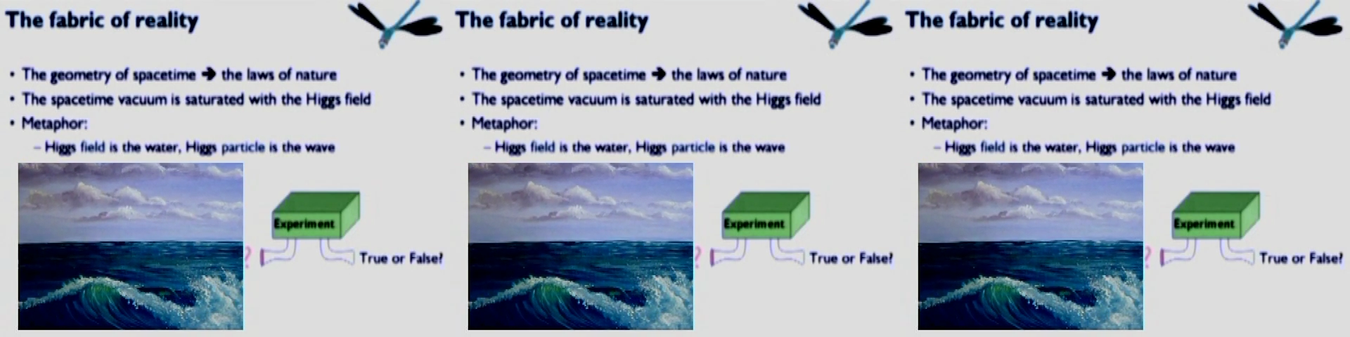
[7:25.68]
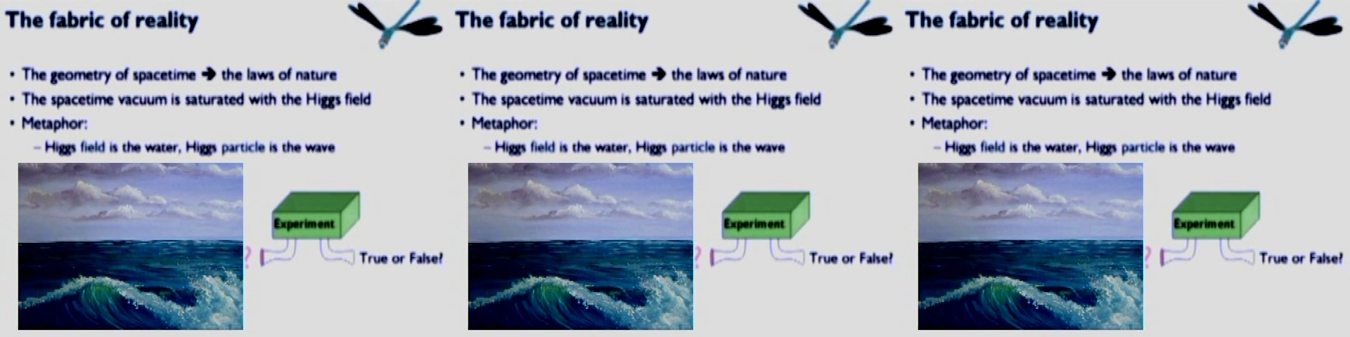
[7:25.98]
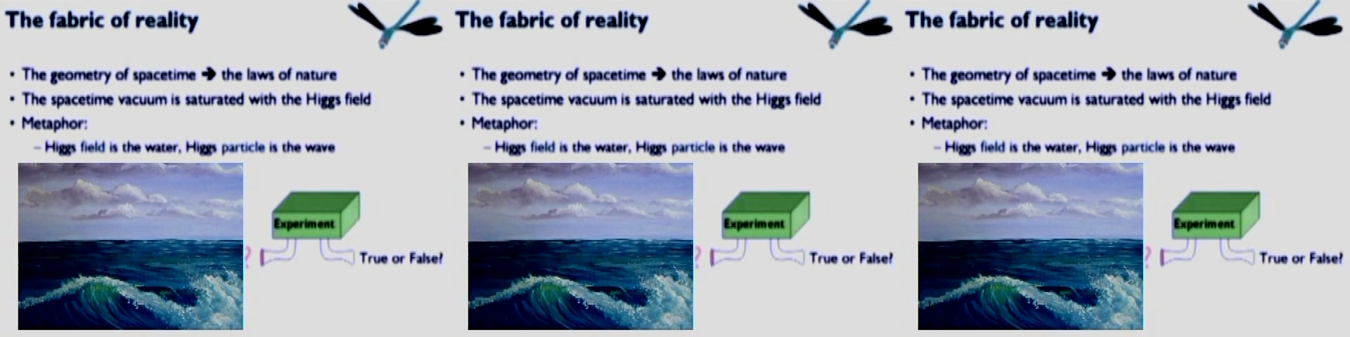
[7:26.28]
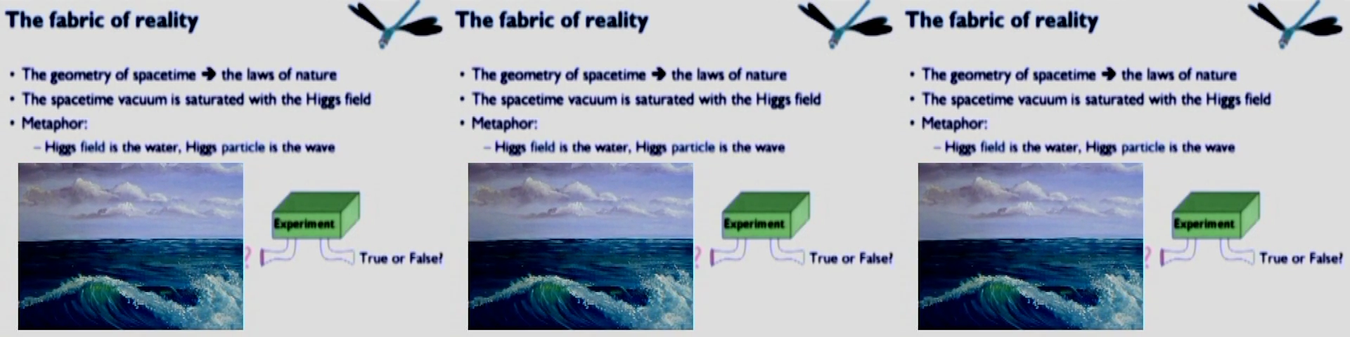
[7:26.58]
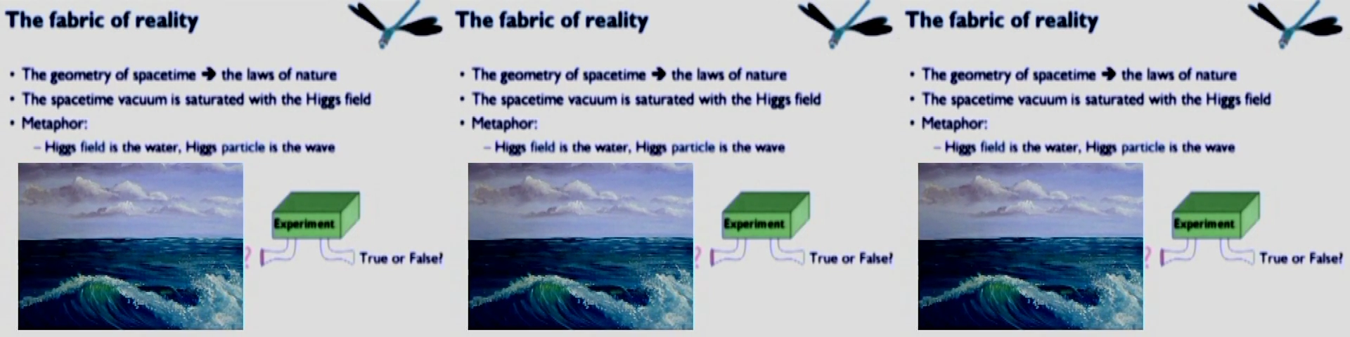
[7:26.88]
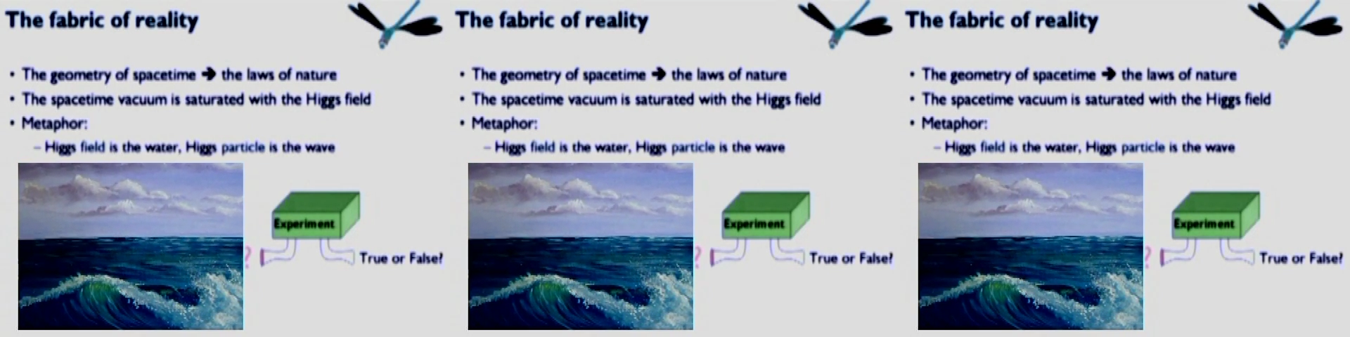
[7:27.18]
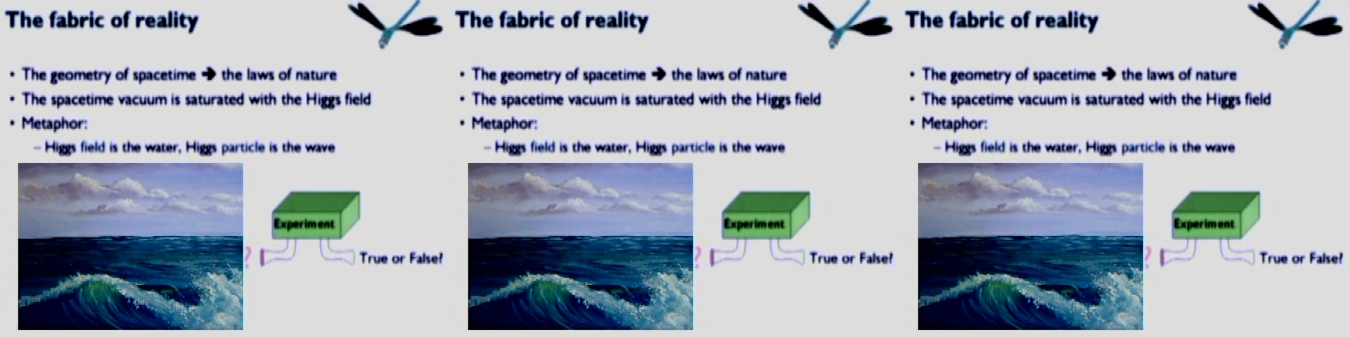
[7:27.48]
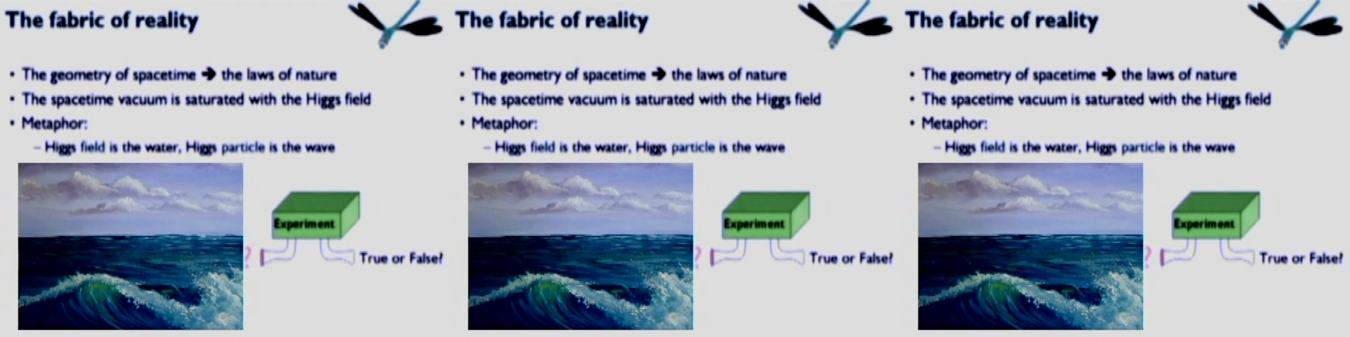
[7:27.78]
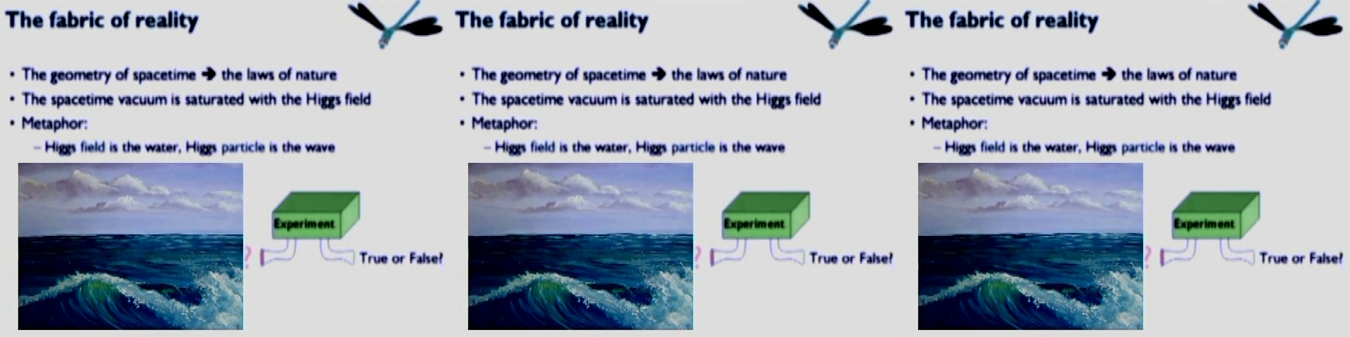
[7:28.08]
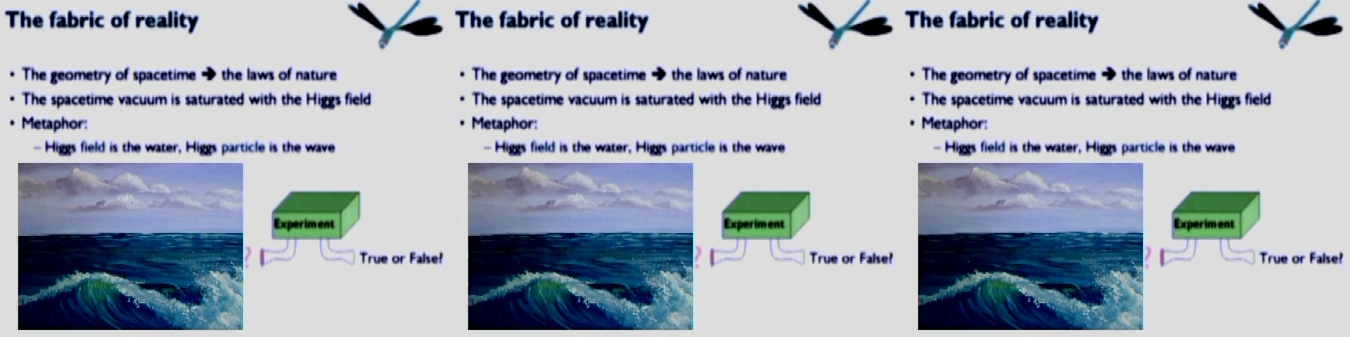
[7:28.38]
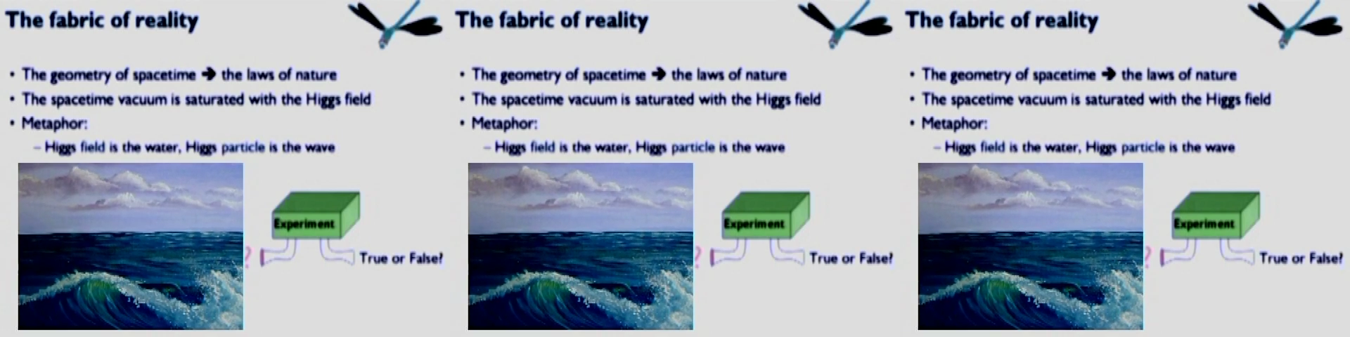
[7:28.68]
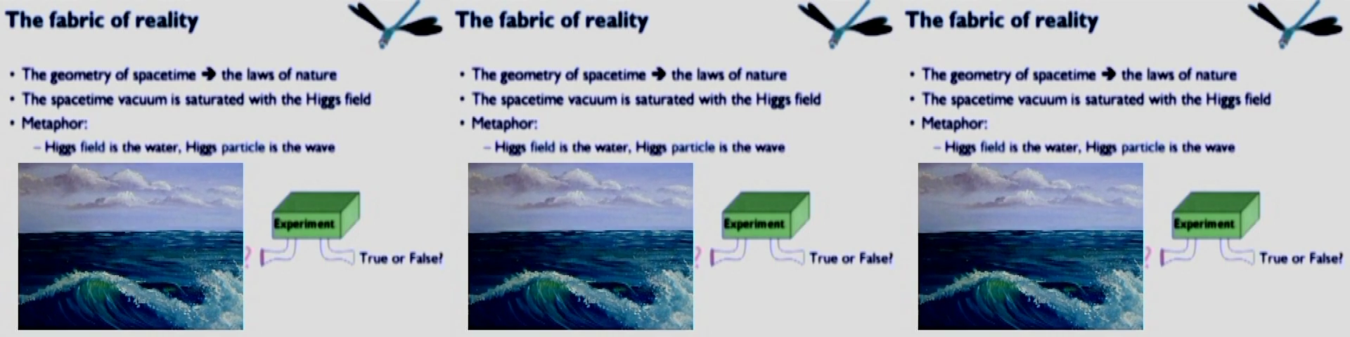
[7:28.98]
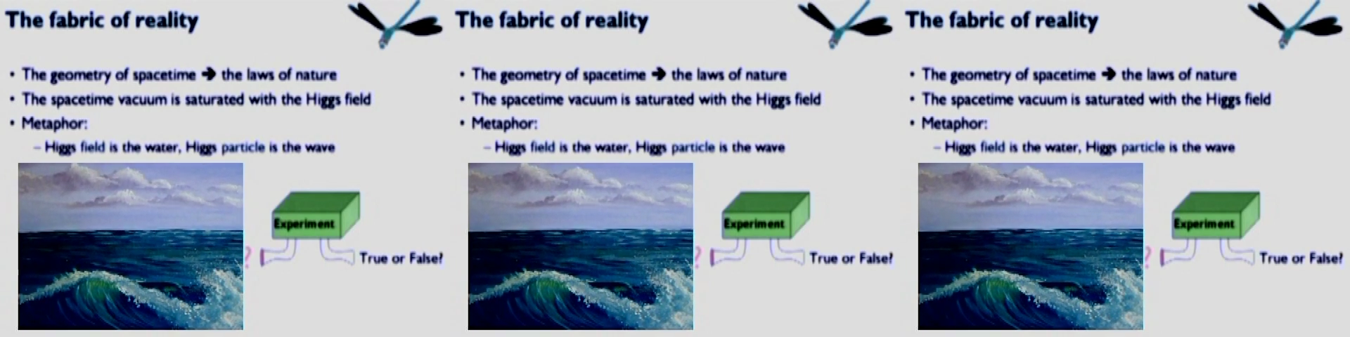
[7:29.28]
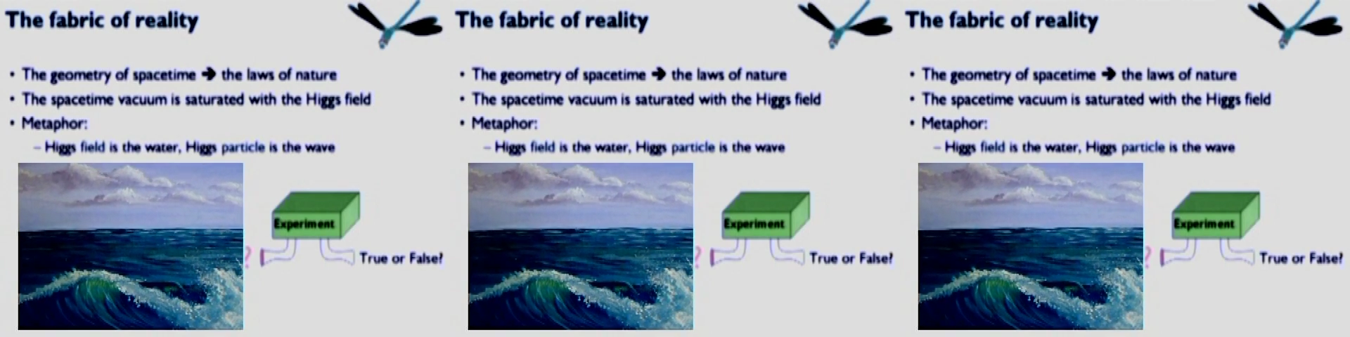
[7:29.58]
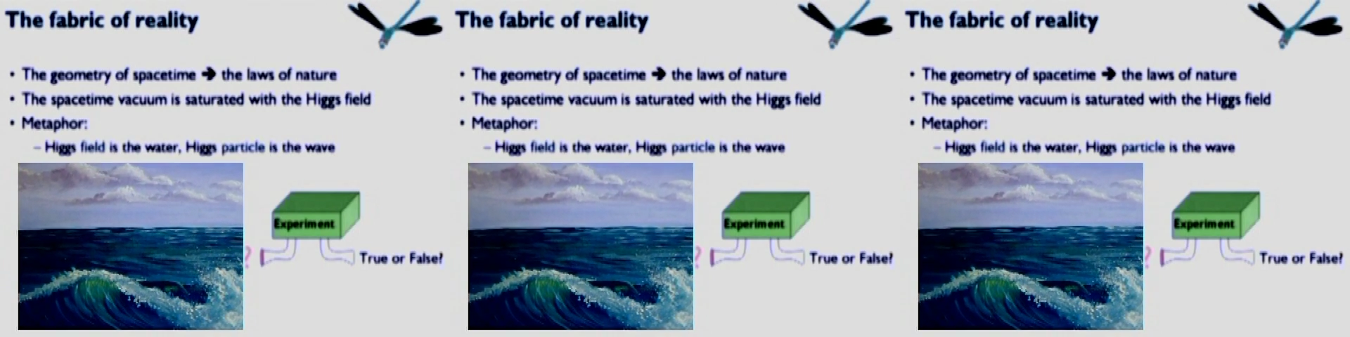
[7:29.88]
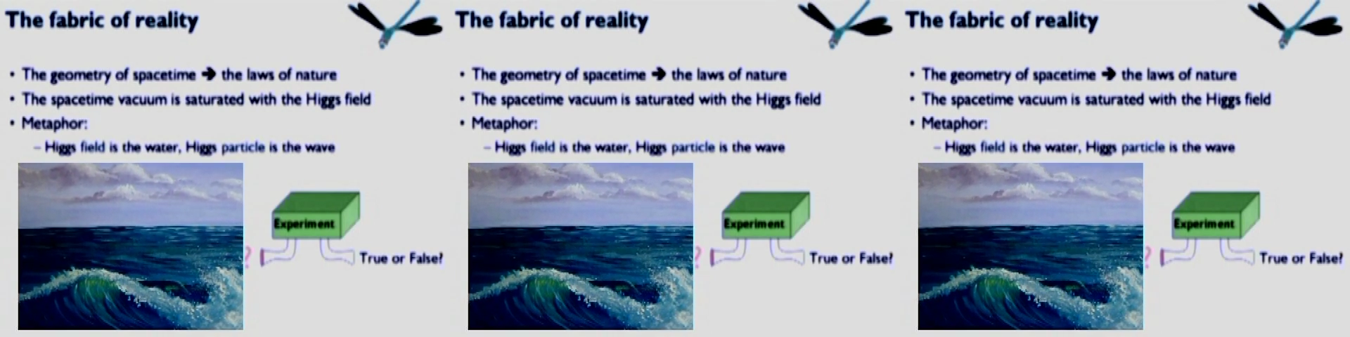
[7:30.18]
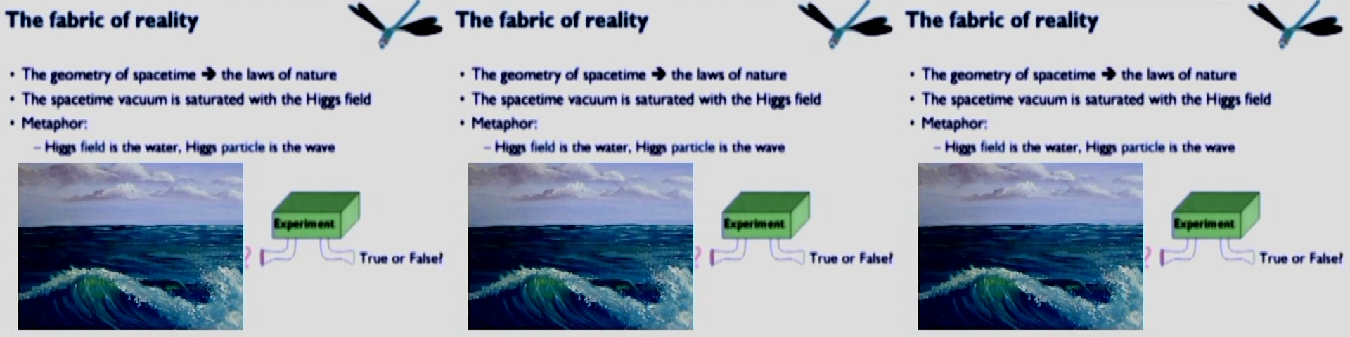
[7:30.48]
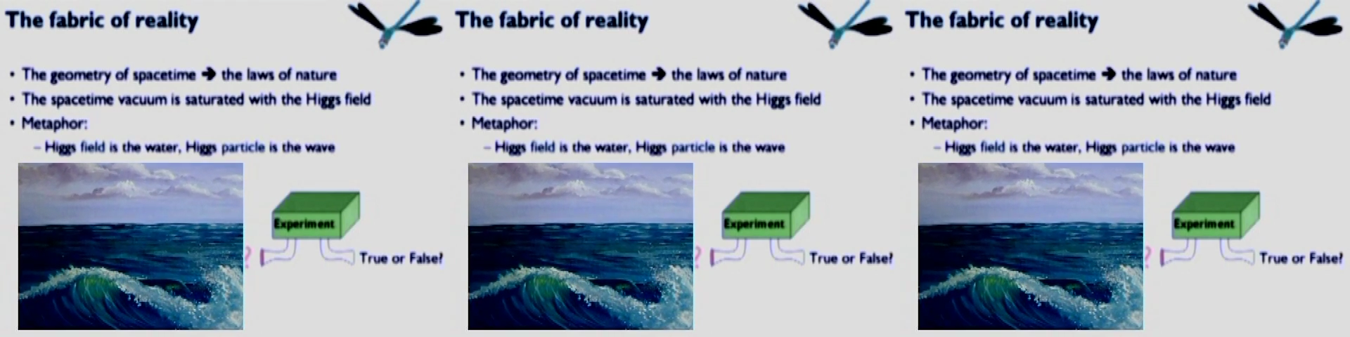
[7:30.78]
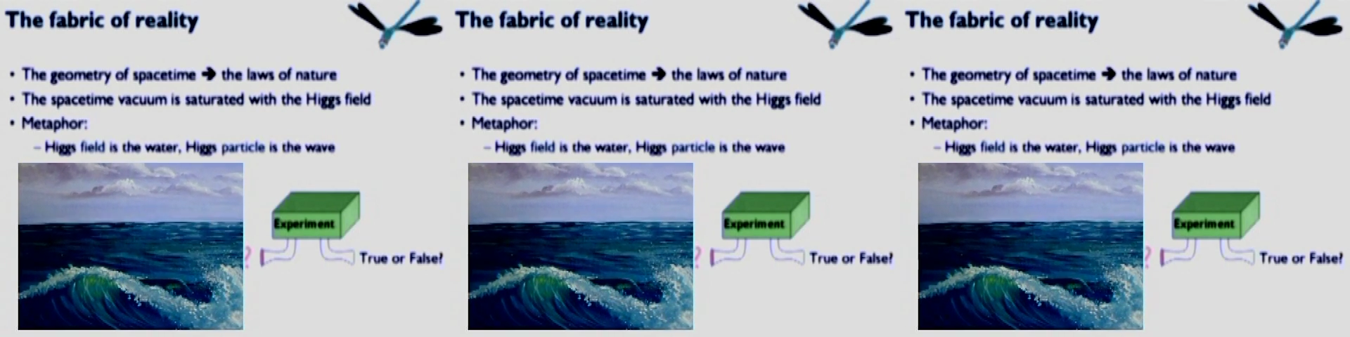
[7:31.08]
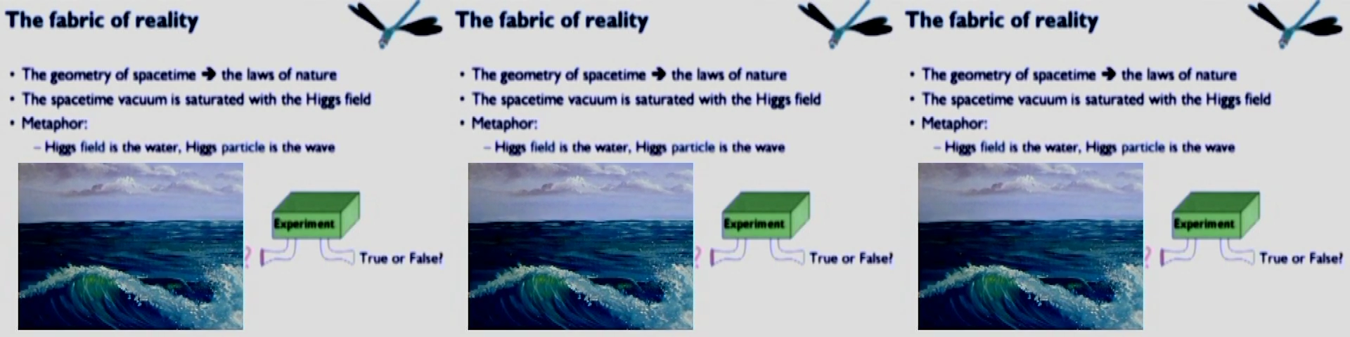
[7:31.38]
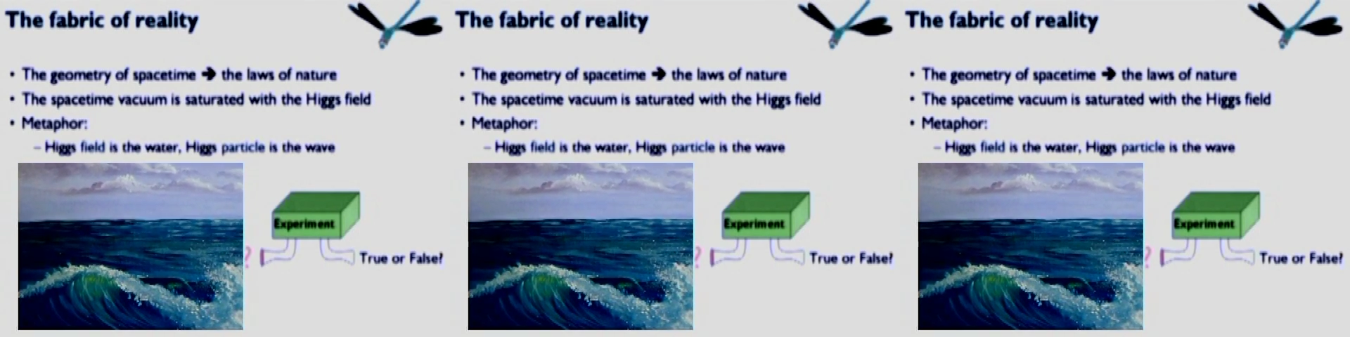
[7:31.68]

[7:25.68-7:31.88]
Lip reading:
(no speaker visible)